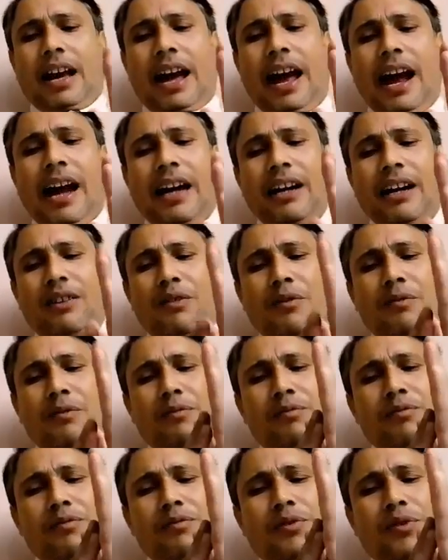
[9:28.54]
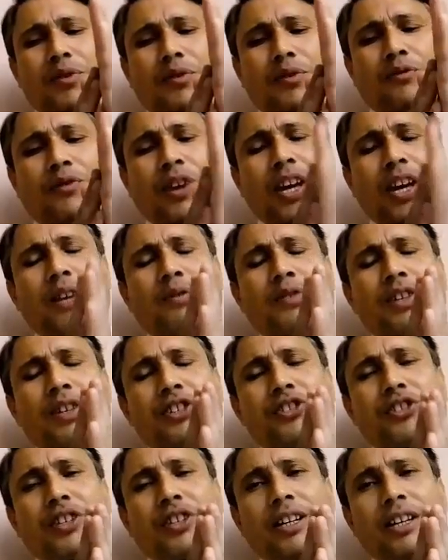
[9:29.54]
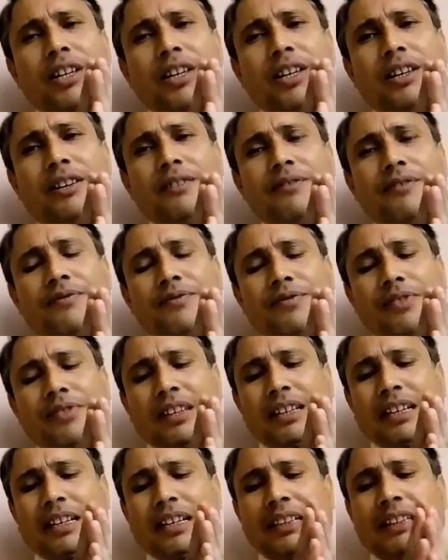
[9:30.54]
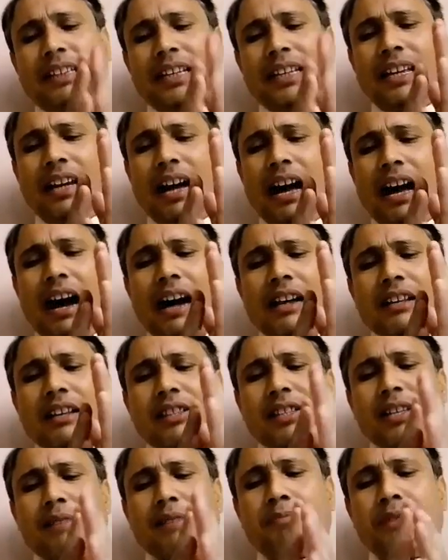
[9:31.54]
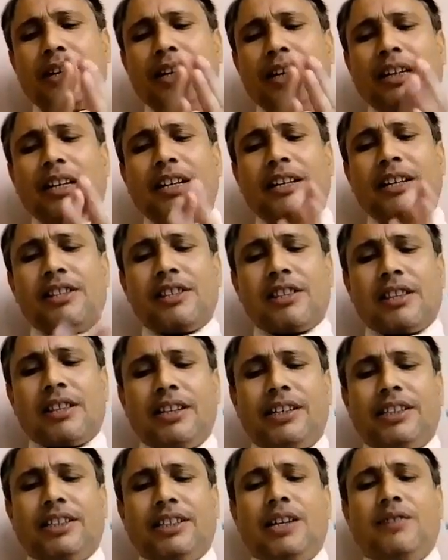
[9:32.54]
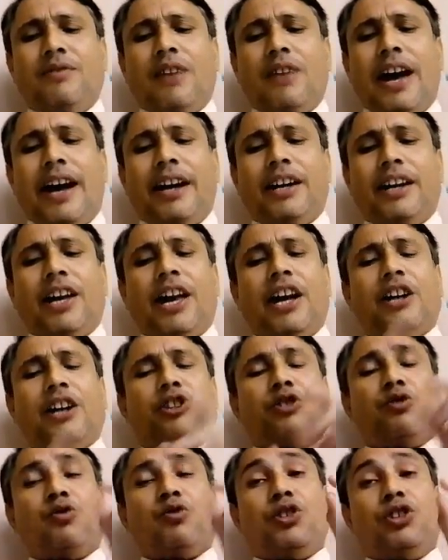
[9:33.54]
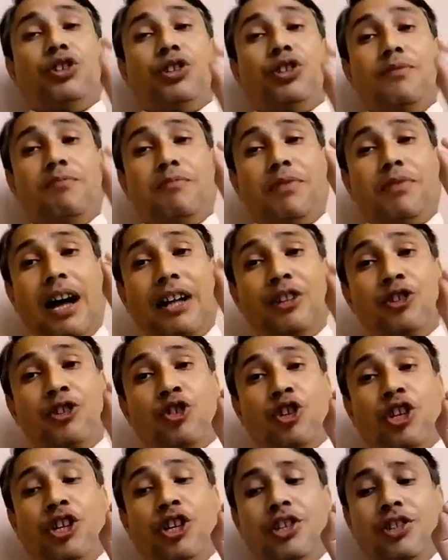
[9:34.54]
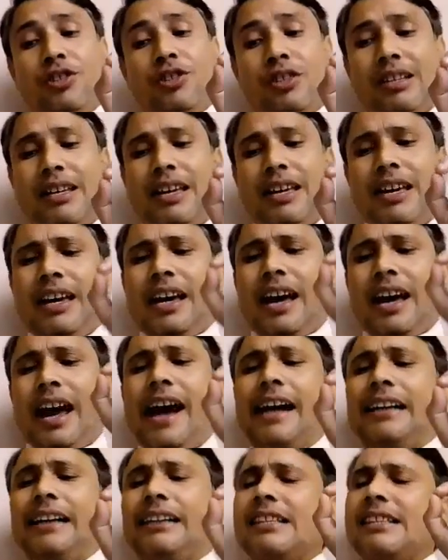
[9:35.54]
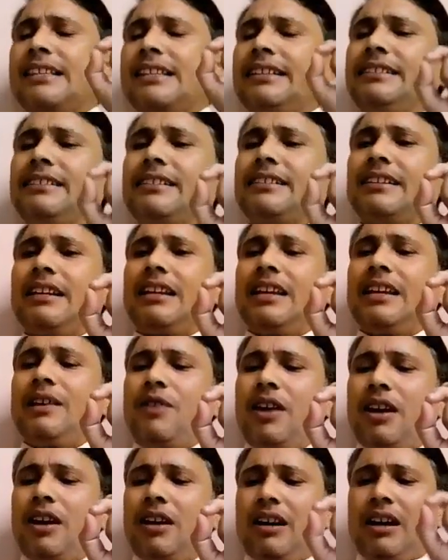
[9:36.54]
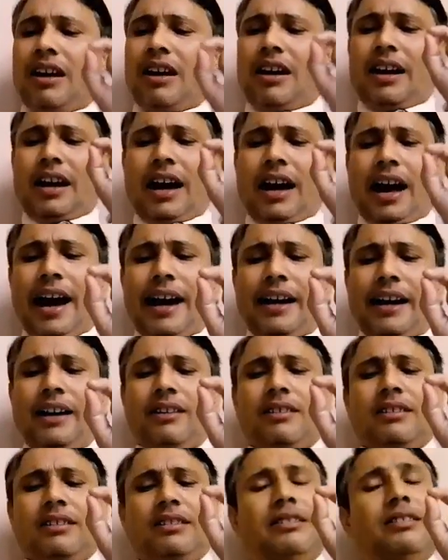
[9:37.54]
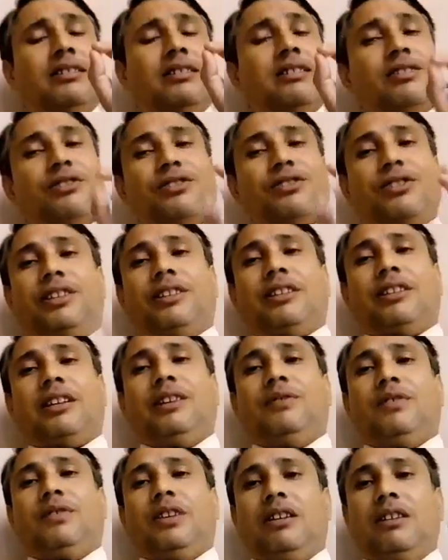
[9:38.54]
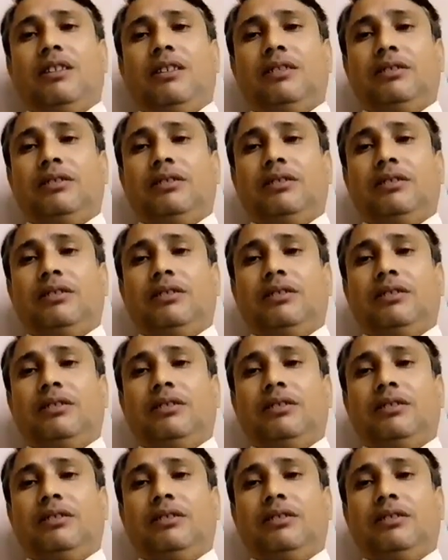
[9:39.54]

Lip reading: And when we study, there are separate legislative and executive branches at central level and the state level.